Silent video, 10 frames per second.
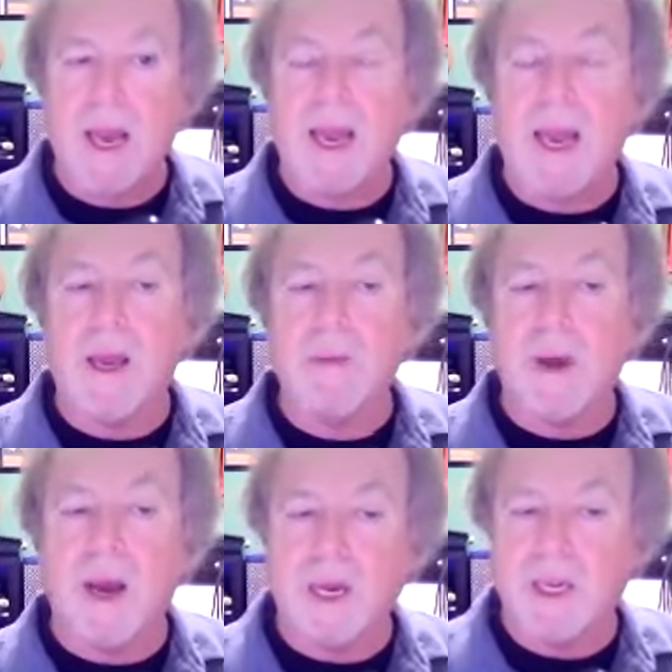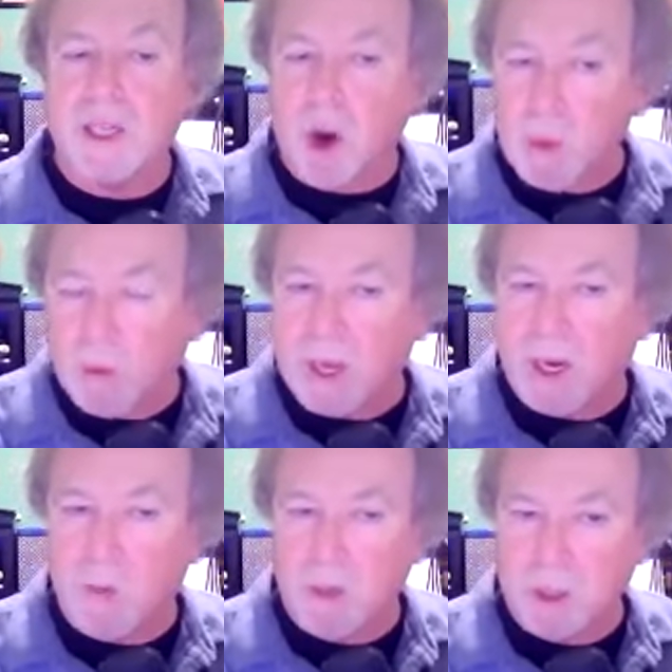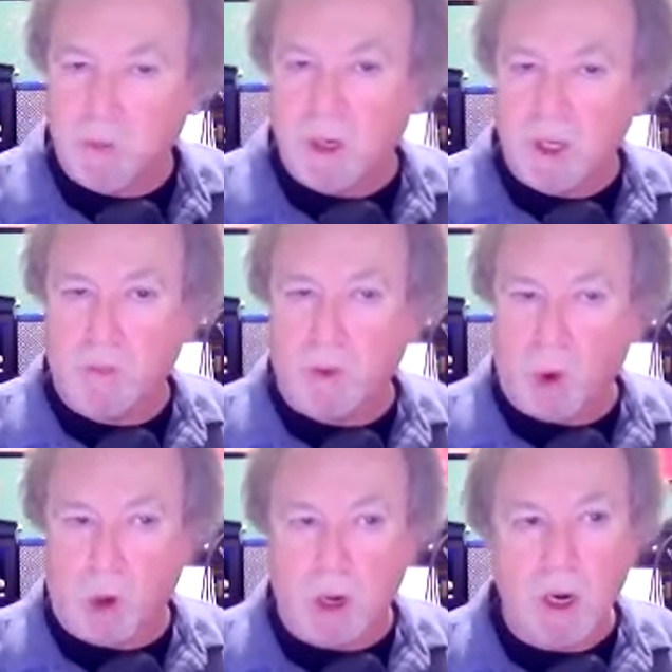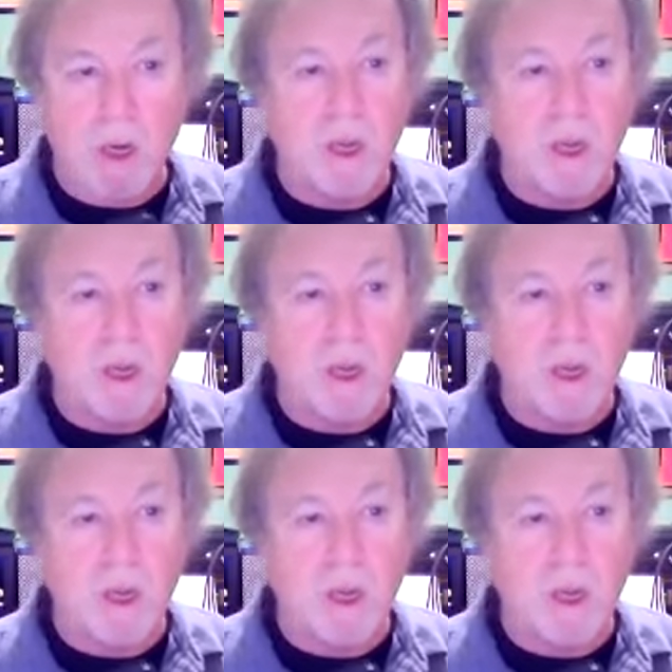And my guitar playing was really poor,